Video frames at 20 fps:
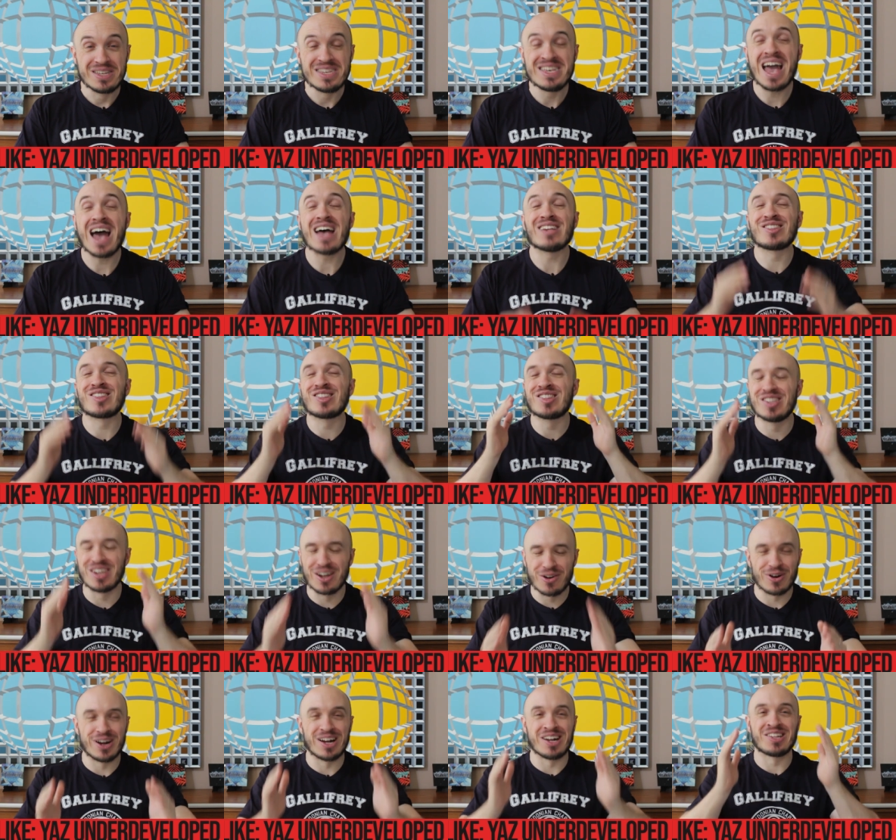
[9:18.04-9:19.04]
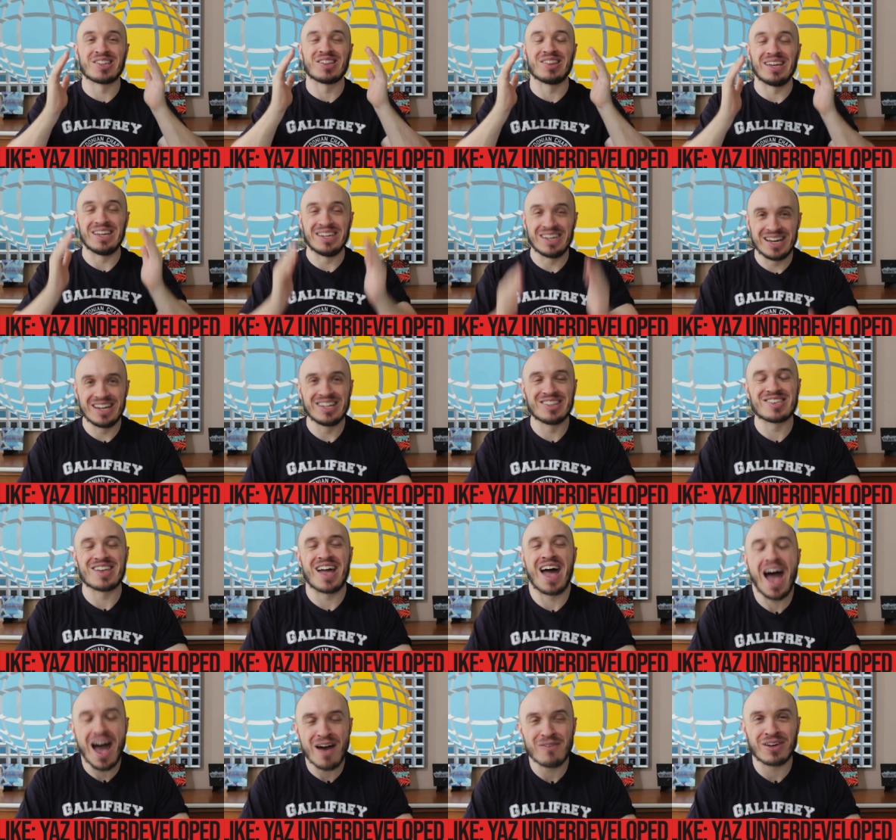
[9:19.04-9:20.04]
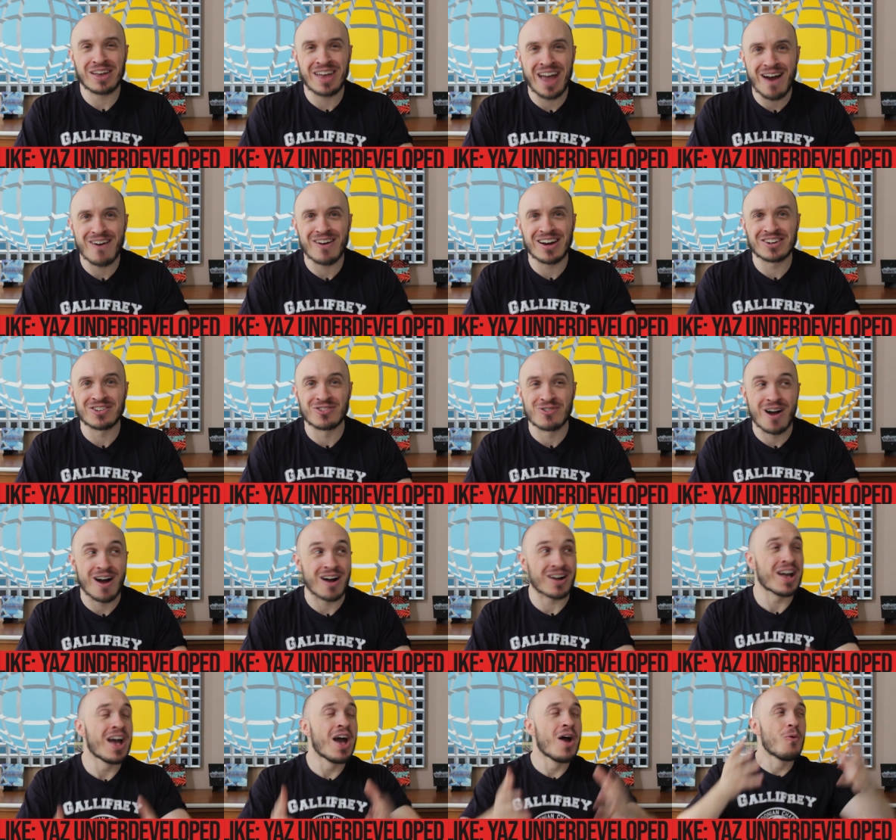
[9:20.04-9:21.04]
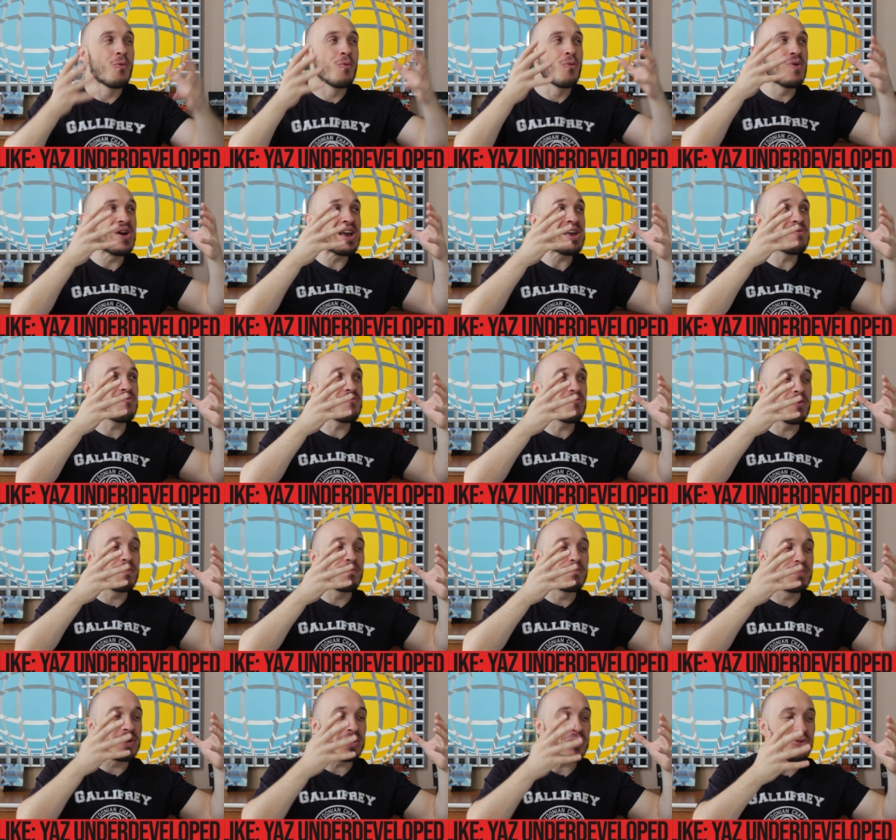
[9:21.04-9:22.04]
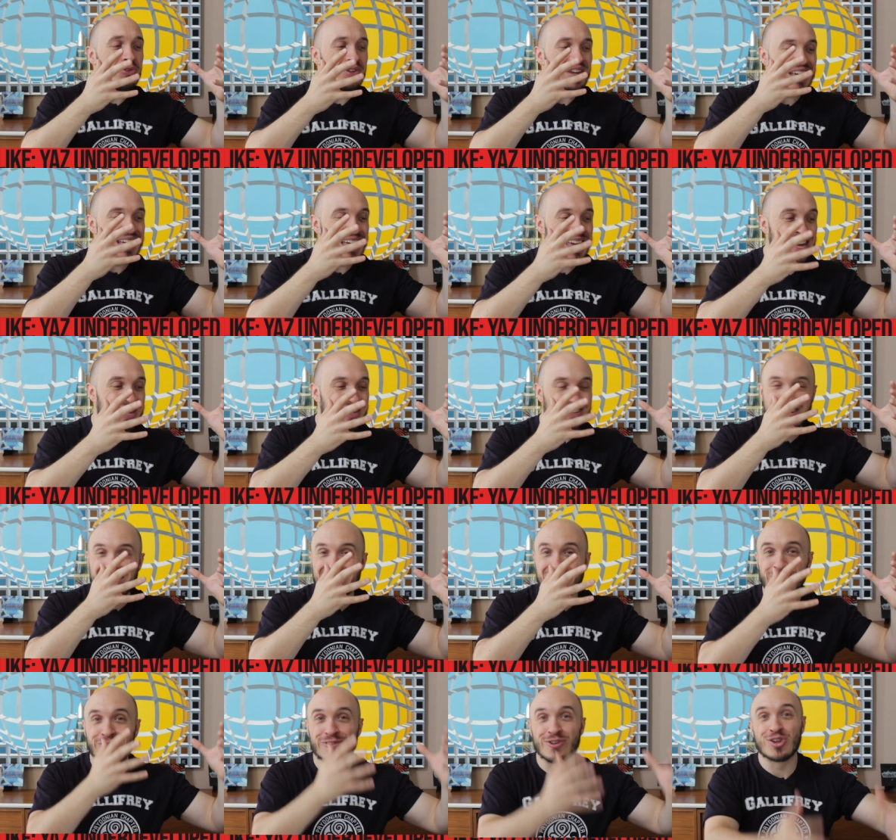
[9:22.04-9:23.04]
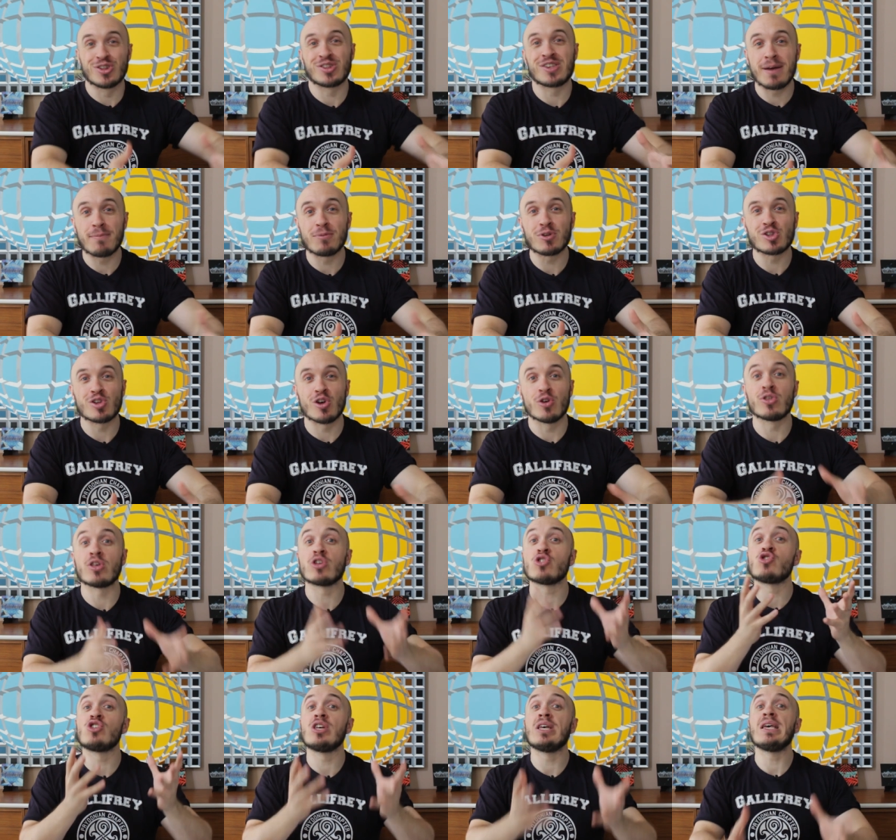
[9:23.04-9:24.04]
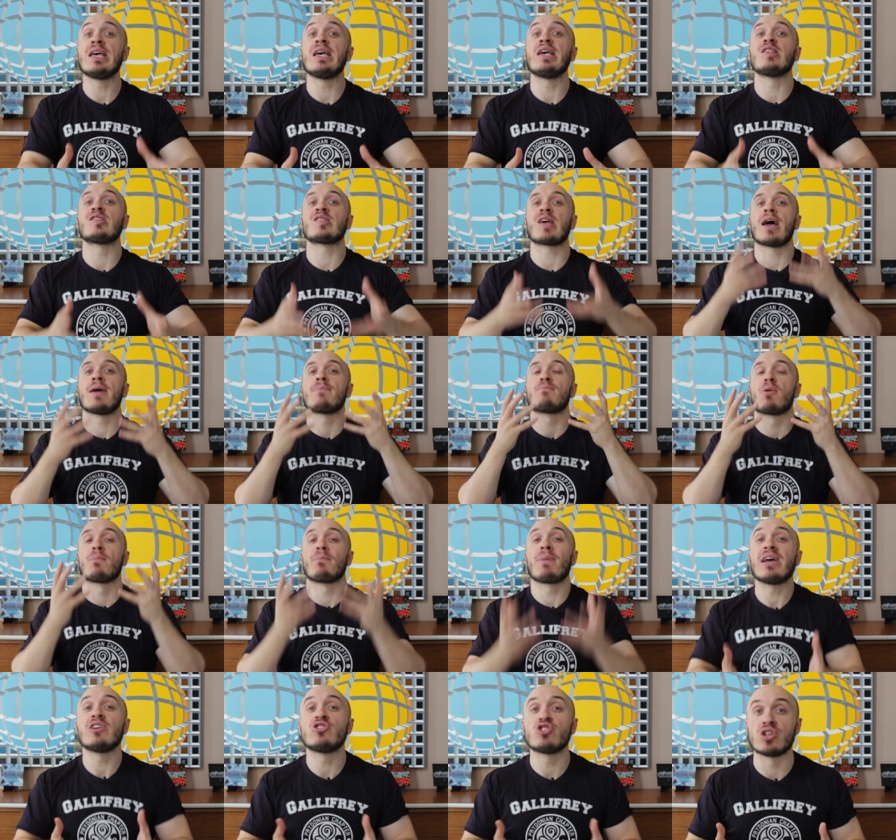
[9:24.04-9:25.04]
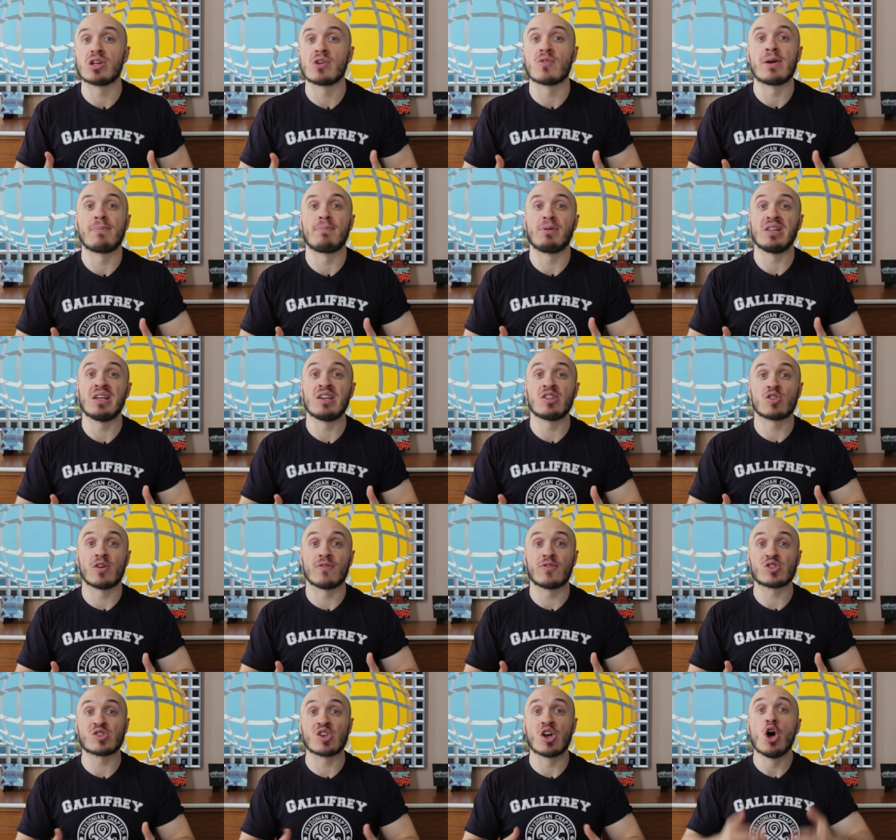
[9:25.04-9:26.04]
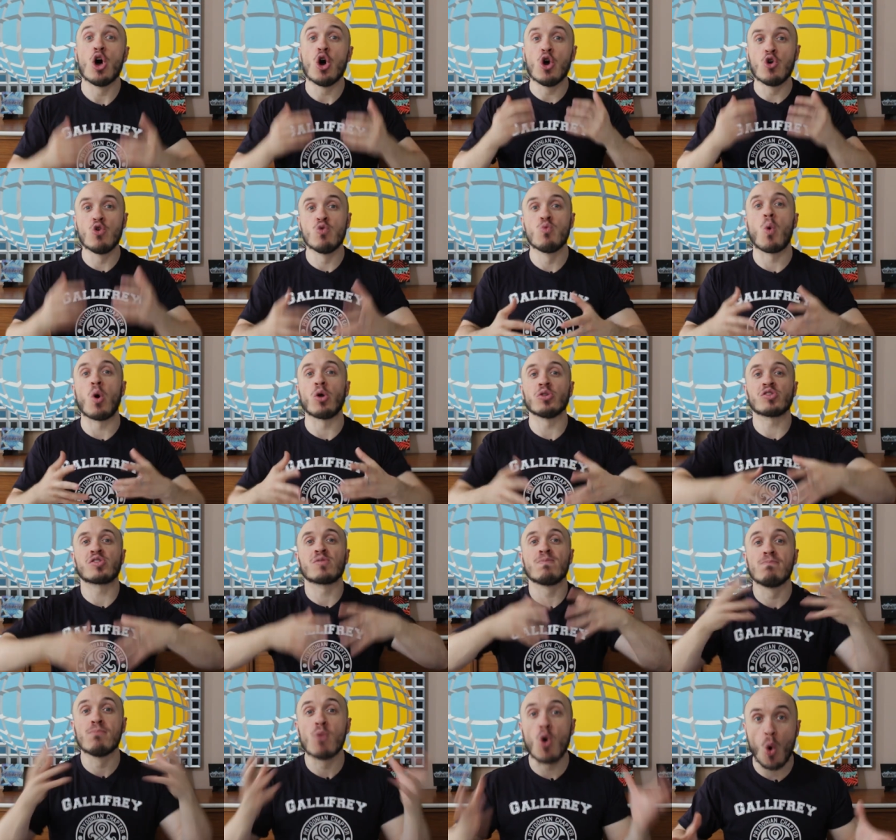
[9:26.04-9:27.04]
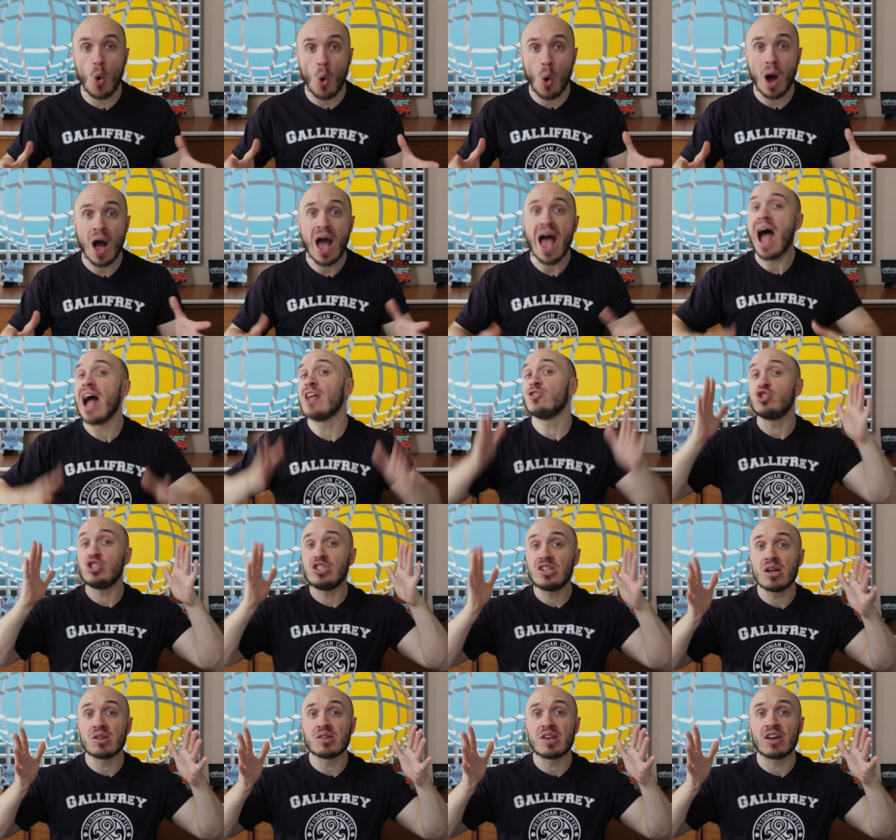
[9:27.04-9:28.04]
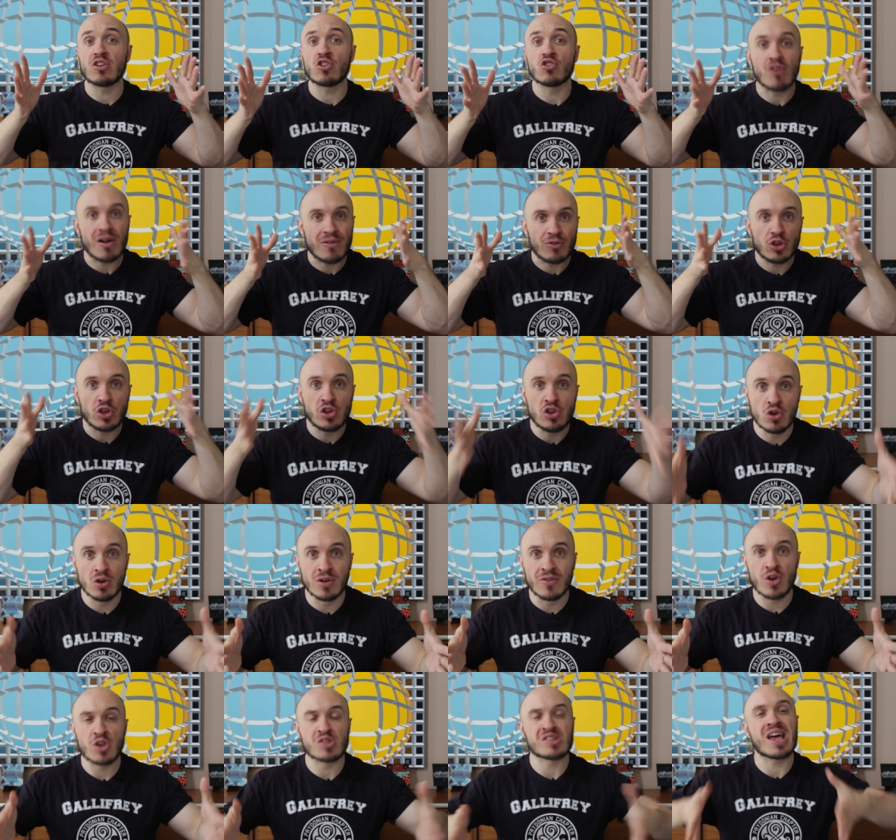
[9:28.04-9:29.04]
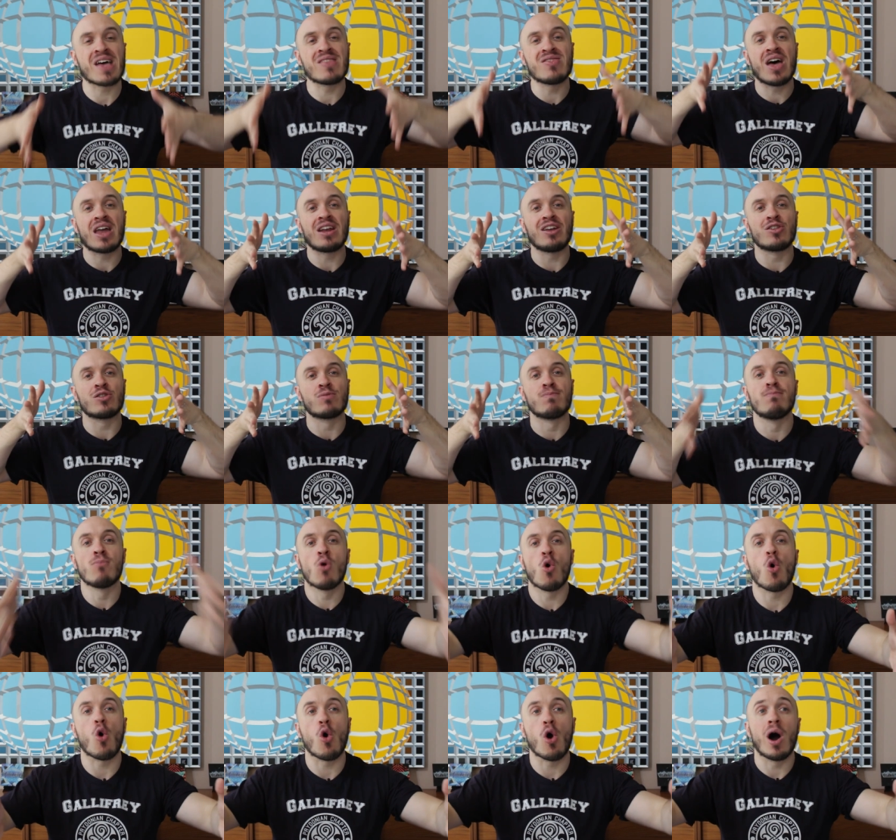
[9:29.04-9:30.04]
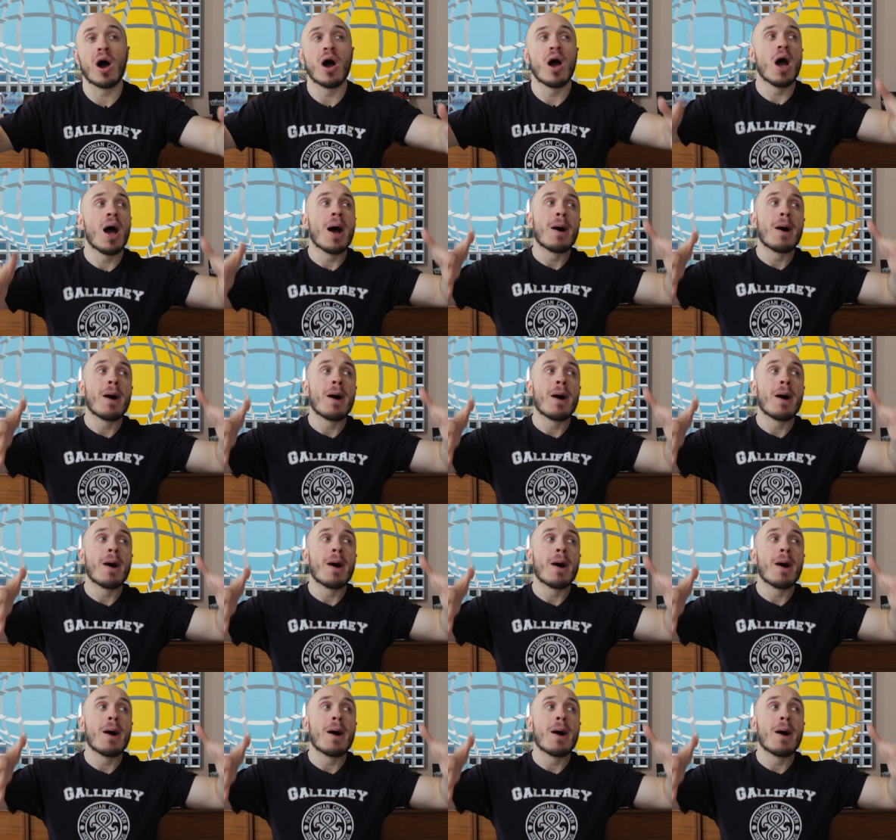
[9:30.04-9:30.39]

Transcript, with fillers: Yaz seriously needs to have a character arc. We were building it in the first episode that she is a probationary police officer who wants more. And she does get to travel the universe, and that is more.